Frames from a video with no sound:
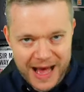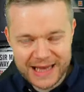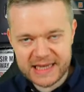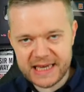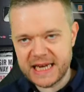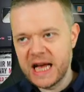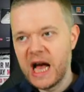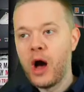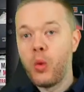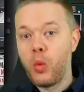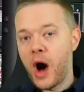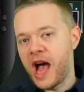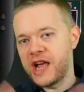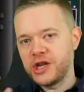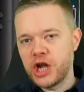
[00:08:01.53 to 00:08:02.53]
to
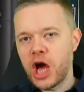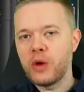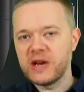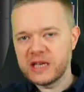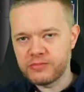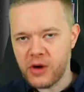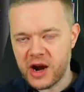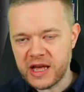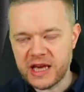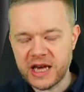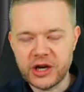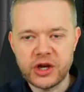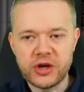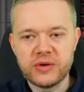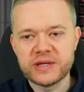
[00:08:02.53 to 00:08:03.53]
what I know is
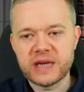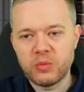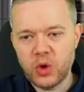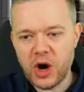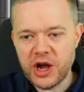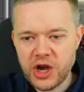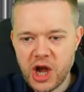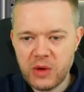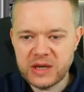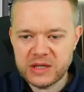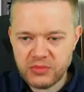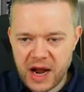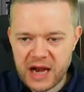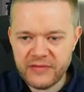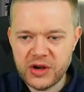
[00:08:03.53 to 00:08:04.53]
breaking news and what I know is
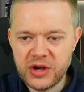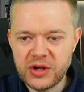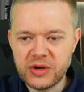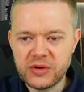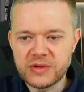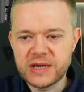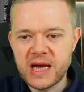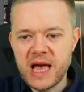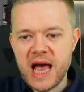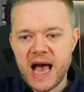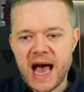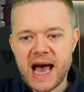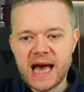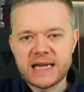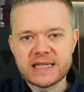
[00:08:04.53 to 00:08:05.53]
relevant news
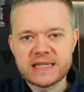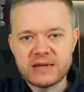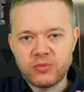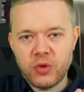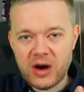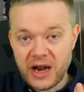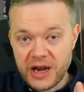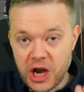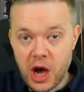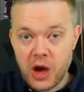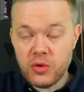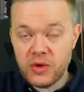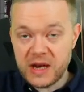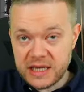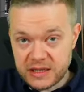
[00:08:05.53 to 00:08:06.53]
and what I
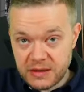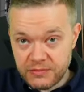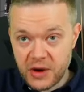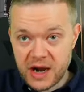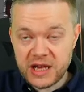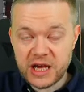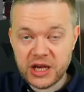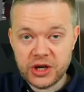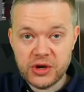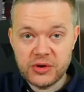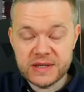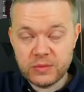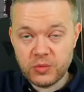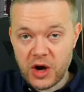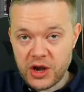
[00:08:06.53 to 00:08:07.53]
know is breaking
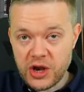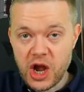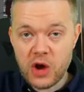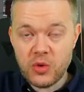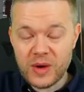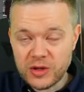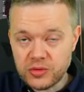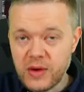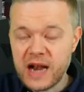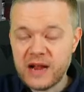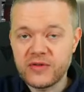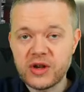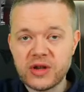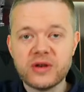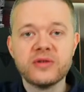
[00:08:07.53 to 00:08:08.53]
news and what I know is
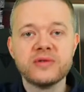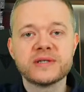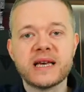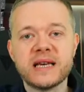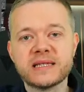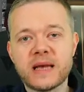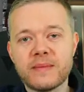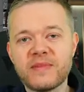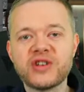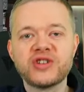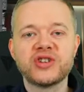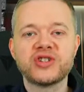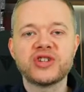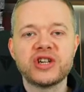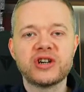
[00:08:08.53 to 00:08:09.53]
relevant news is that
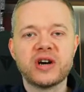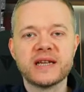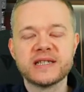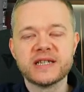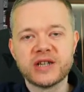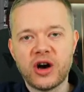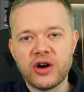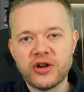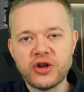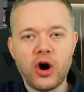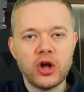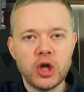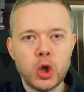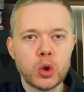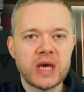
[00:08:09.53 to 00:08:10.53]
Manchester United are
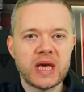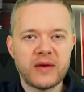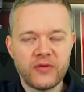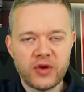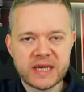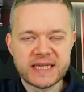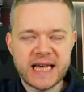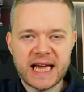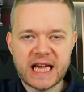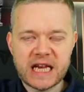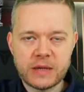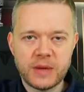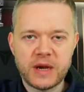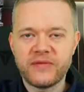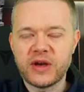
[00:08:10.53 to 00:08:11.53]
not looking for a
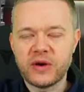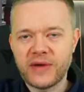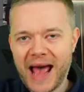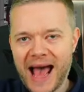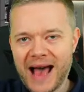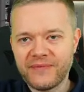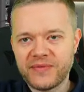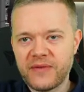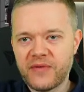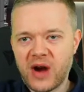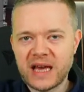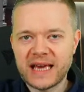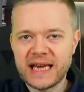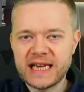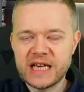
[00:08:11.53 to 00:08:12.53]
second midfielder after
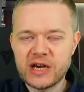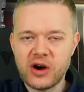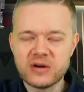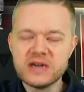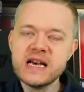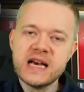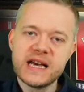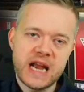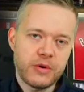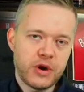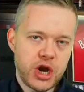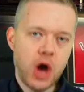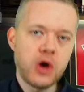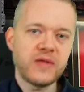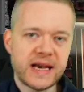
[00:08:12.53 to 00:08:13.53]
Frankie de Jong. Now, I
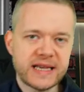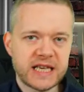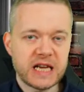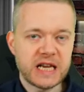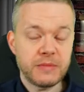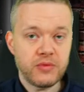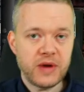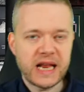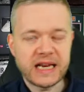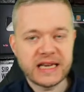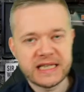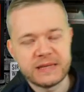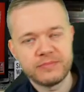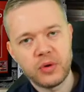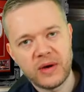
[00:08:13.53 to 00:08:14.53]
know that's going to be really
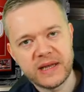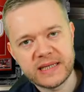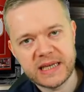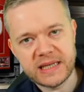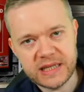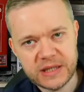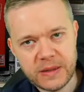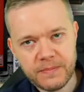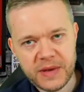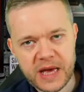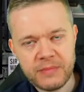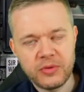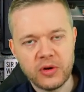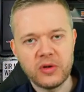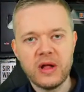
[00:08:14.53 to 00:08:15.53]
disappointing to some
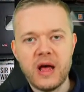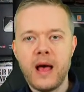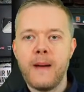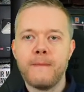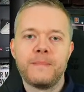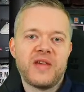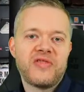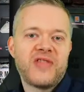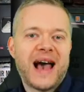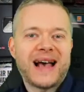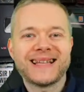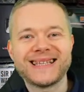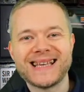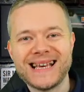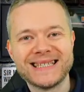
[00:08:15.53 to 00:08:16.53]
people, but
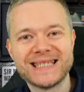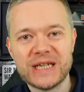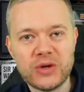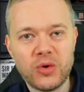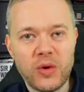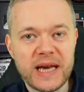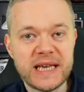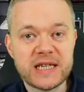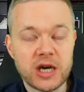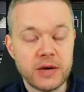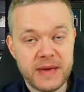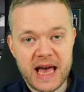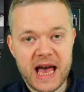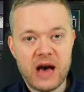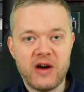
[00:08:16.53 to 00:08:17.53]
that is the noise
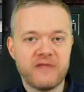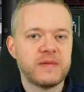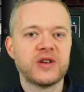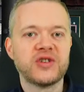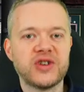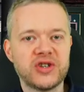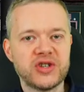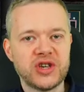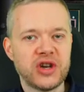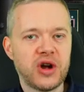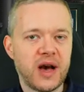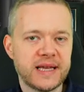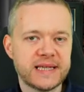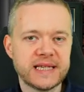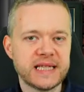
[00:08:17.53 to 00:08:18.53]
coming out of Manchester
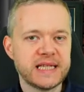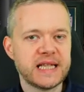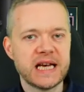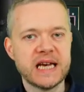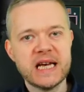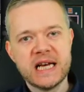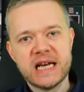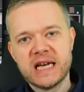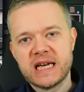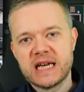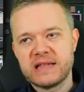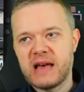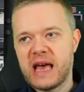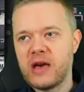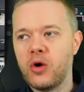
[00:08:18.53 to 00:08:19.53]
United that
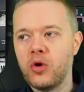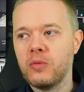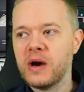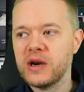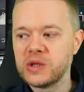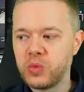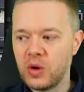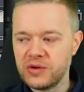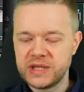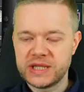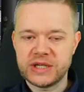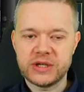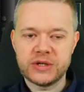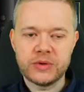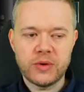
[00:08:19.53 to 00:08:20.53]
they almost want
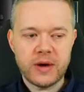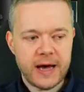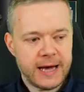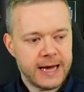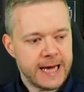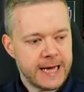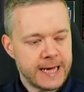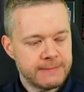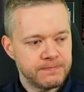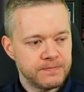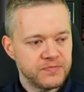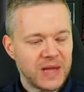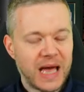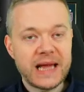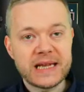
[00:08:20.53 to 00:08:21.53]
to um,
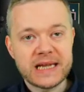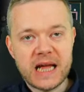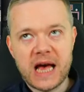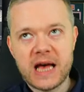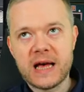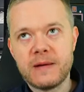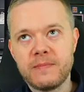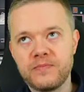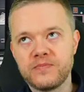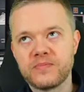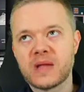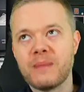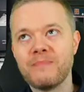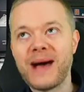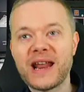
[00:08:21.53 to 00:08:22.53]
um,
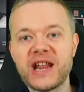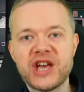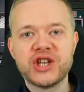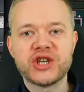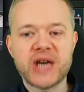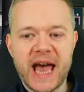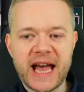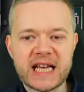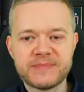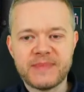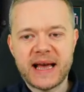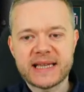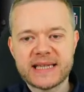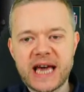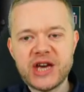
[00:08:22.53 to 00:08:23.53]
manage
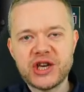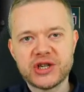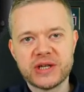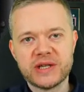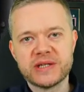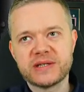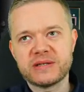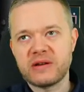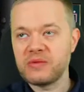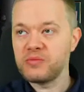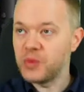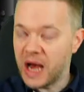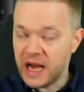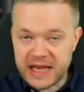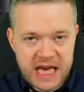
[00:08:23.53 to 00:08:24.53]
expectations.
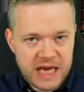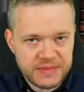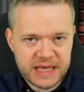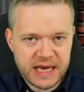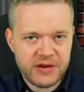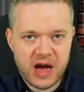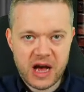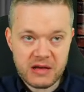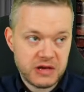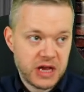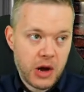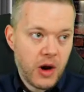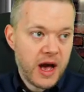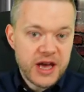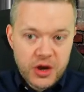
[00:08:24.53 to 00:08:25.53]
I keep seeing, you
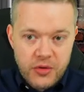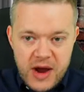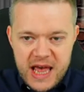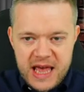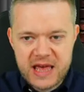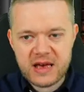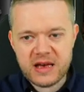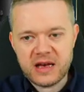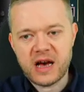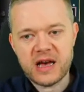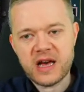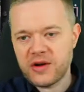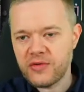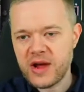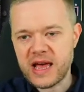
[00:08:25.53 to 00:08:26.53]
know, I agree. I
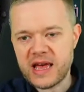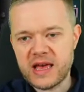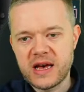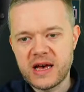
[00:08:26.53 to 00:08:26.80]
agree.